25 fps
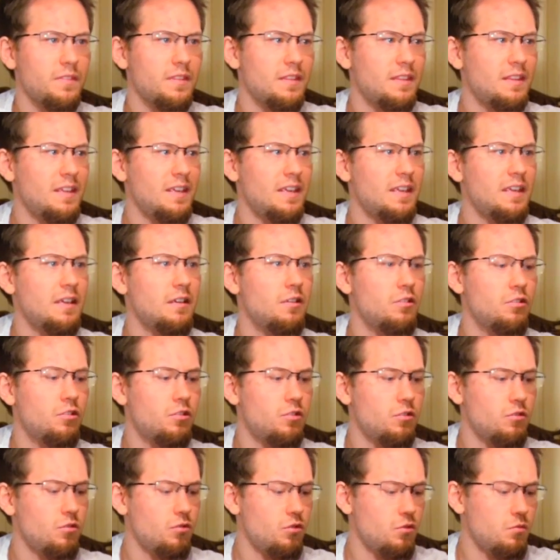the
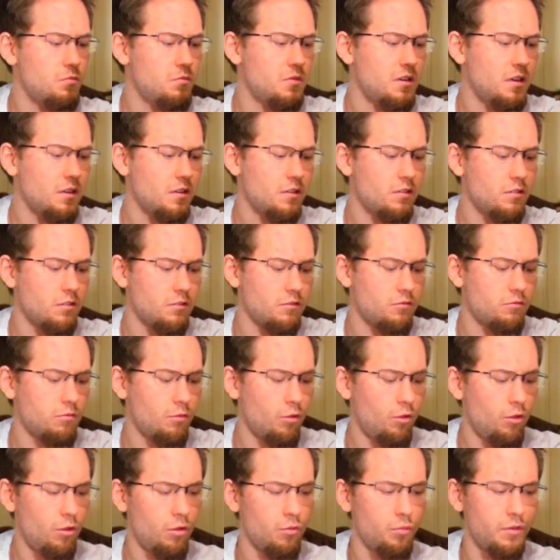zoom
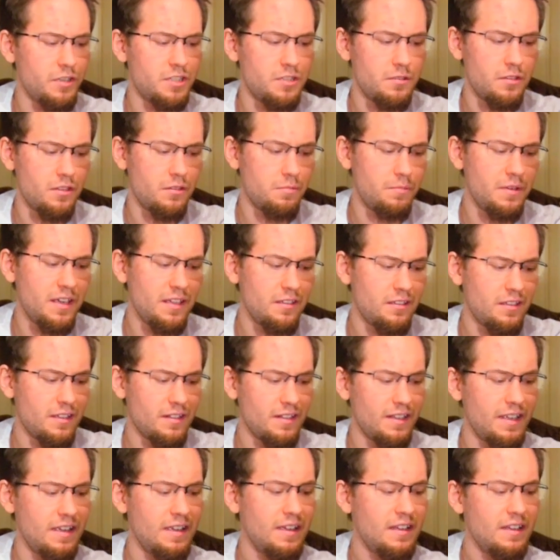control, which is
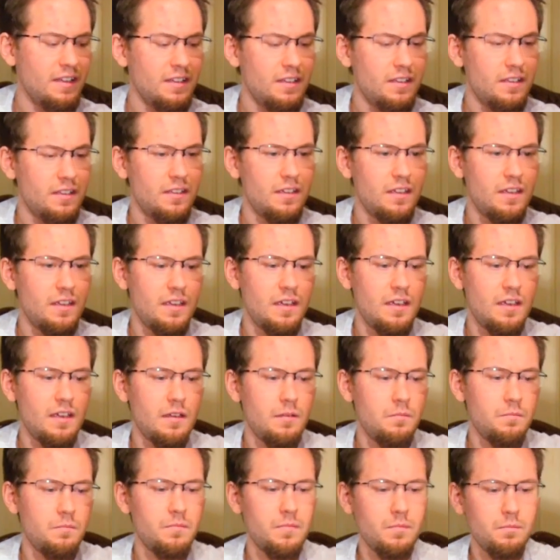basically
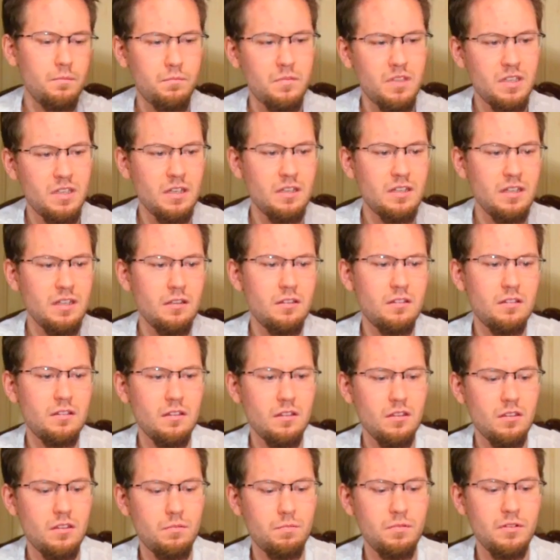the
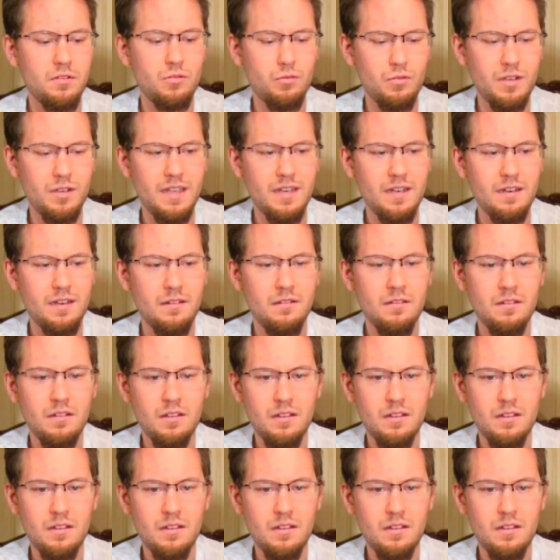distance between,